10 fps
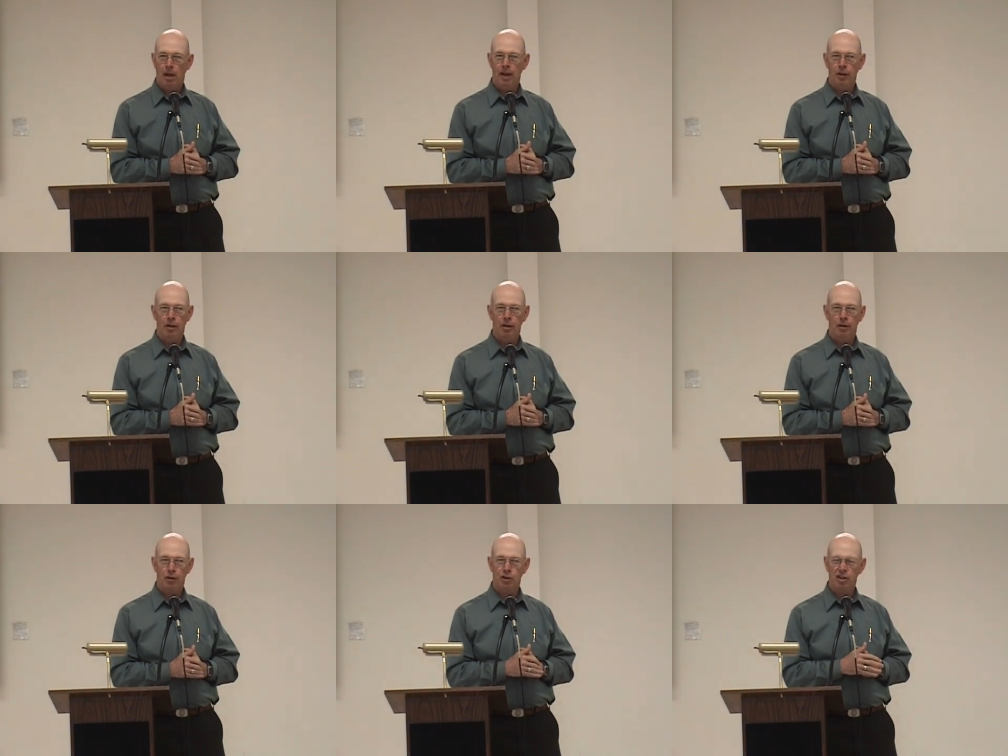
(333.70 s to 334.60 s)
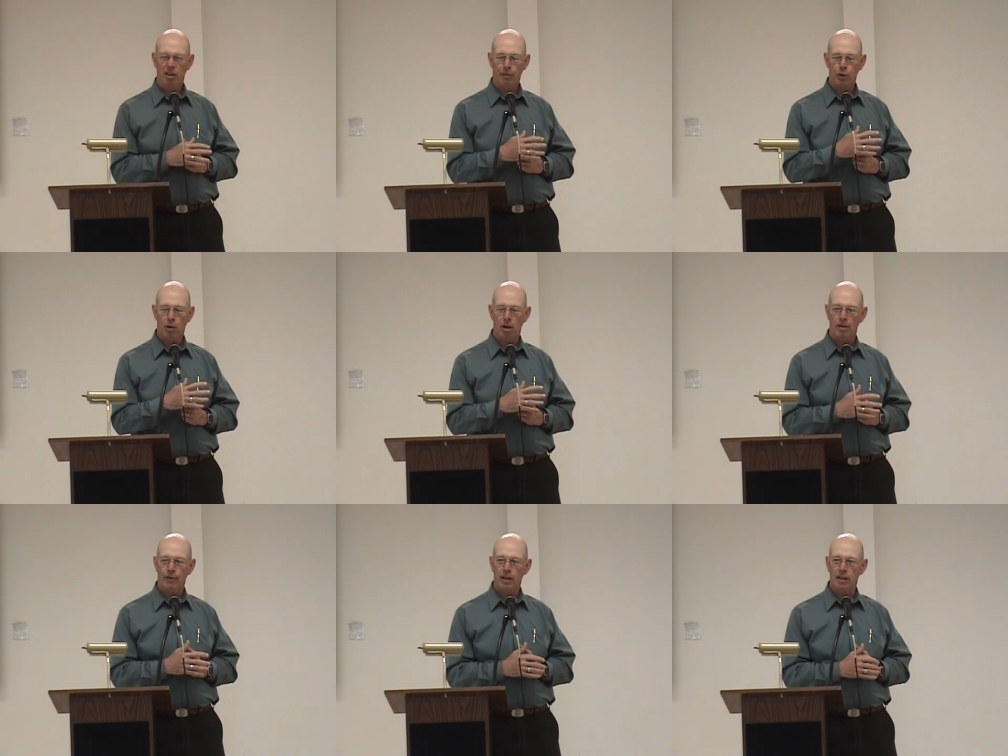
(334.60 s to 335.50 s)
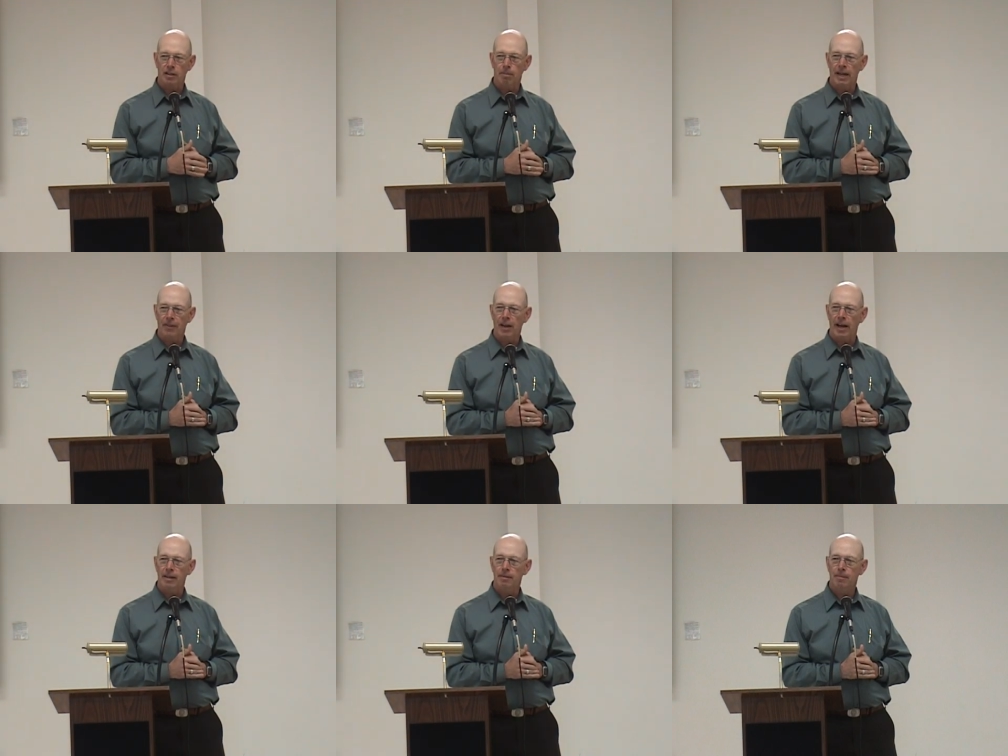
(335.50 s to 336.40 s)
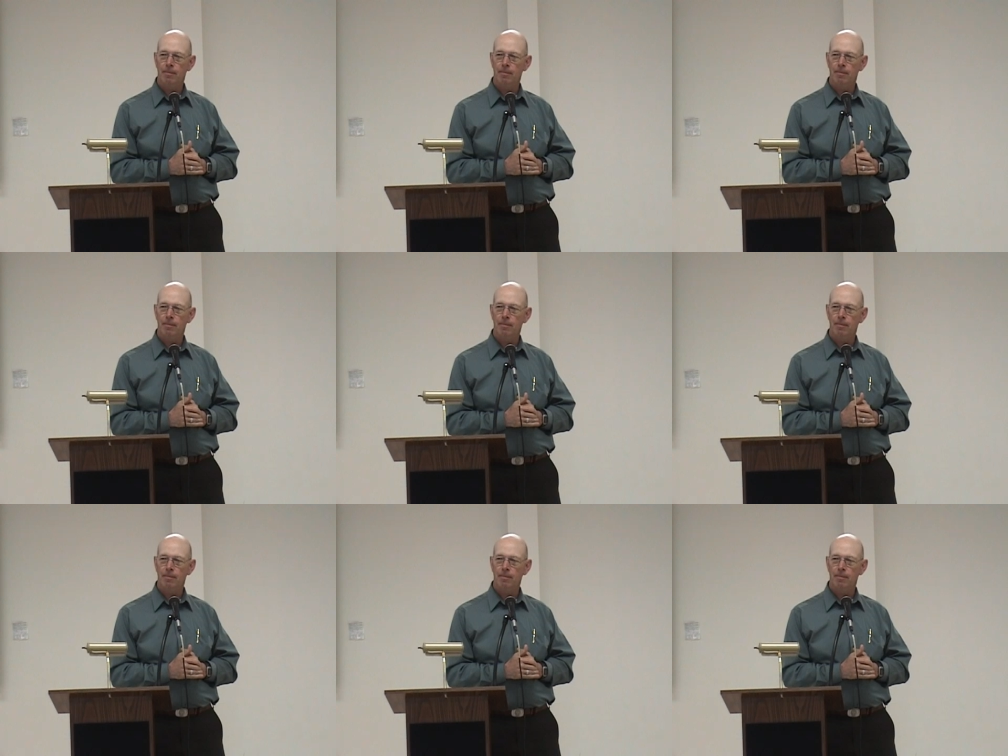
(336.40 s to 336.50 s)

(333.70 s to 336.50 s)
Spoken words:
And there's still a few hard feelings about that.